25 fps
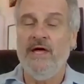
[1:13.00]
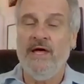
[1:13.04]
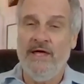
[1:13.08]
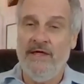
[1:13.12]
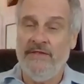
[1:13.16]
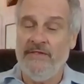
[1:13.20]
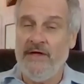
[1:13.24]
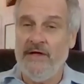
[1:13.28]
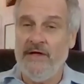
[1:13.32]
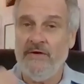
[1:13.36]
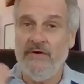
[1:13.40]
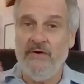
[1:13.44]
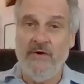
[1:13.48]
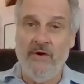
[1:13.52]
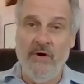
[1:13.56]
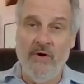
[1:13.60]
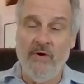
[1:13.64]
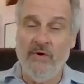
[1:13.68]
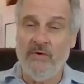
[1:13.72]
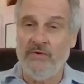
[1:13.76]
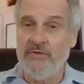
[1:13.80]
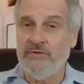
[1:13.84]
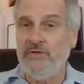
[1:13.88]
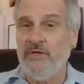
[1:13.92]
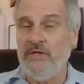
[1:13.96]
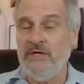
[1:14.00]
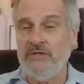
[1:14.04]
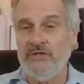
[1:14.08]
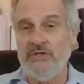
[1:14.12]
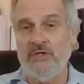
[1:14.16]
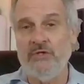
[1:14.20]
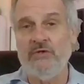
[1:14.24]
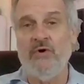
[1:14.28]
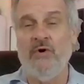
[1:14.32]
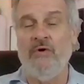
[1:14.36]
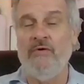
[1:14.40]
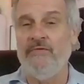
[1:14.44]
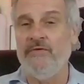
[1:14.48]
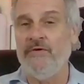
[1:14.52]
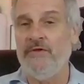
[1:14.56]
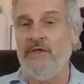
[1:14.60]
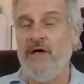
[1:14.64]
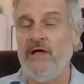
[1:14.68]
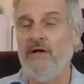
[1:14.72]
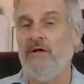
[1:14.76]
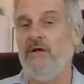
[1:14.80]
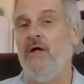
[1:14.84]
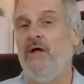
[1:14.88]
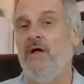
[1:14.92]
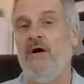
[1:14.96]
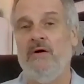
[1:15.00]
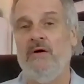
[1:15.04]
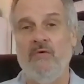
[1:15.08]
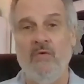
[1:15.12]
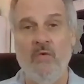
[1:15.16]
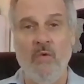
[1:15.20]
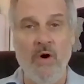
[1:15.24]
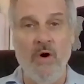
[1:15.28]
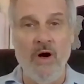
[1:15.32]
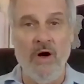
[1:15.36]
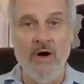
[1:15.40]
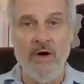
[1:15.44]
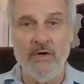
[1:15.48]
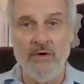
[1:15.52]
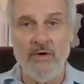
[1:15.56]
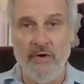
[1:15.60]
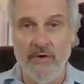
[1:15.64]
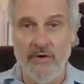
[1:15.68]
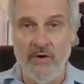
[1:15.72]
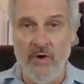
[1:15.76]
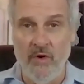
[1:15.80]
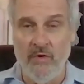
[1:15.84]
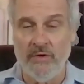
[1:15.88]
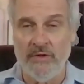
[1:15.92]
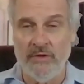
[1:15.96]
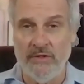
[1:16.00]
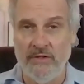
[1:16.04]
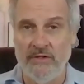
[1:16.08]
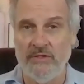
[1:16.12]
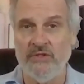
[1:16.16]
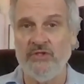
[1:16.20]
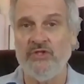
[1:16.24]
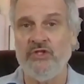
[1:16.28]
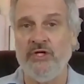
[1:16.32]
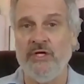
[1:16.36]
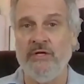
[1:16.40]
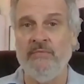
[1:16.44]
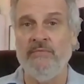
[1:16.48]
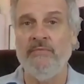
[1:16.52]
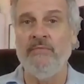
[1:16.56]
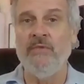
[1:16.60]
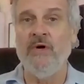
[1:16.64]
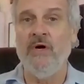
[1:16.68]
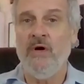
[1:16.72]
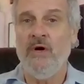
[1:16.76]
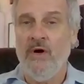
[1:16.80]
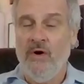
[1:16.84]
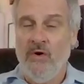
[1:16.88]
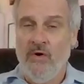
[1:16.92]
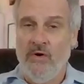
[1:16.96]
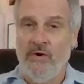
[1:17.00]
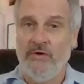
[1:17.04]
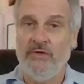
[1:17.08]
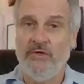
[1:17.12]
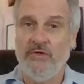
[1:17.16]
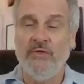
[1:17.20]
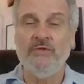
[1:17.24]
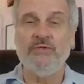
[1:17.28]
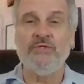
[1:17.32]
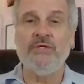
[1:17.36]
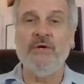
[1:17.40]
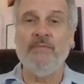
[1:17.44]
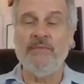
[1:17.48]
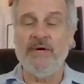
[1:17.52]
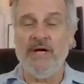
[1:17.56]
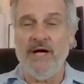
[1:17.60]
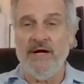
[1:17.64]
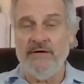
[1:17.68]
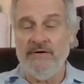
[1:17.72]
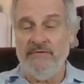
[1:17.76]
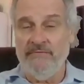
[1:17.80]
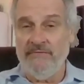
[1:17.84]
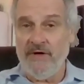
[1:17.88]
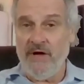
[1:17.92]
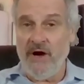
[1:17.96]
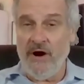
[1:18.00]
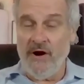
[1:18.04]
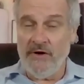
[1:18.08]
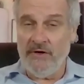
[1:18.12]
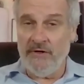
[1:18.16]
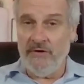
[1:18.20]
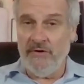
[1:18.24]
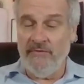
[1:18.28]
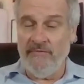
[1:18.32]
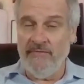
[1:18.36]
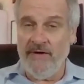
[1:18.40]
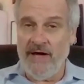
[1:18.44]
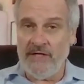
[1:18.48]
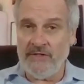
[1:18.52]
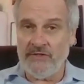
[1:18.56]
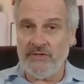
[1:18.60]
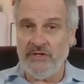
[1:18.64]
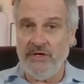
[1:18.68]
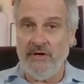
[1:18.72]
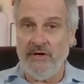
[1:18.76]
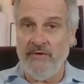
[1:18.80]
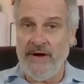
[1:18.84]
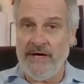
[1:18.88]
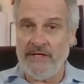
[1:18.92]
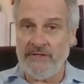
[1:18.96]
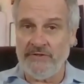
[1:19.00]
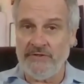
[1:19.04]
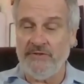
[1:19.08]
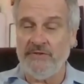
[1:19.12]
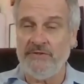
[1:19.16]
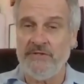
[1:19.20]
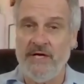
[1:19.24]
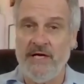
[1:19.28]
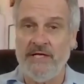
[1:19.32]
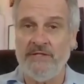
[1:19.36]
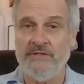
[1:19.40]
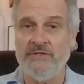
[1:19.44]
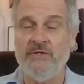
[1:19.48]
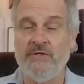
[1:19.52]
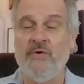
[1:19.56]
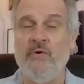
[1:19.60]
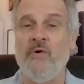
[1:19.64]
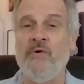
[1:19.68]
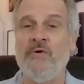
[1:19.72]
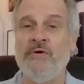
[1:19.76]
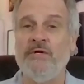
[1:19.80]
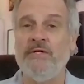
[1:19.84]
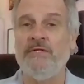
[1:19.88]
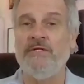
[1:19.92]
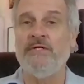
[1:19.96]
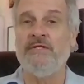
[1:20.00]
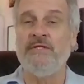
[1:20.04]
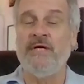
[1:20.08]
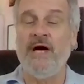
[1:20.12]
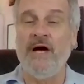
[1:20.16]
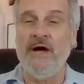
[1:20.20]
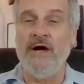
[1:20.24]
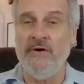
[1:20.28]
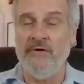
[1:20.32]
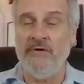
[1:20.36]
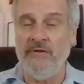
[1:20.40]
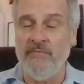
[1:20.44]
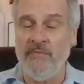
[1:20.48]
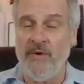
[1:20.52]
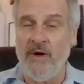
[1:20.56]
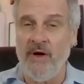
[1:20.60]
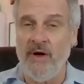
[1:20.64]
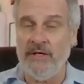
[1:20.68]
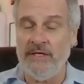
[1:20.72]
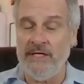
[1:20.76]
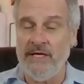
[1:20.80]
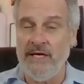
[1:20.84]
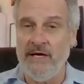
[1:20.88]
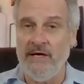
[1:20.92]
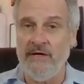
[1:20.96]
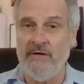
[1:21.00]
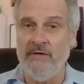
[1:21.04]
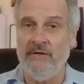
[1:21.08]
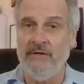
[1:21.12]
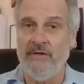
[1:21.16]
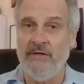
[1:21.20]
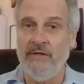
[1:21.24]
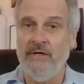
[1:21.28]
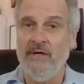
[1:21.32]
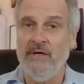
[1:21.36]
and that knows they should go for that long walk or go to the gym or do some kind of cardiovascular exercise in order to tire the body out.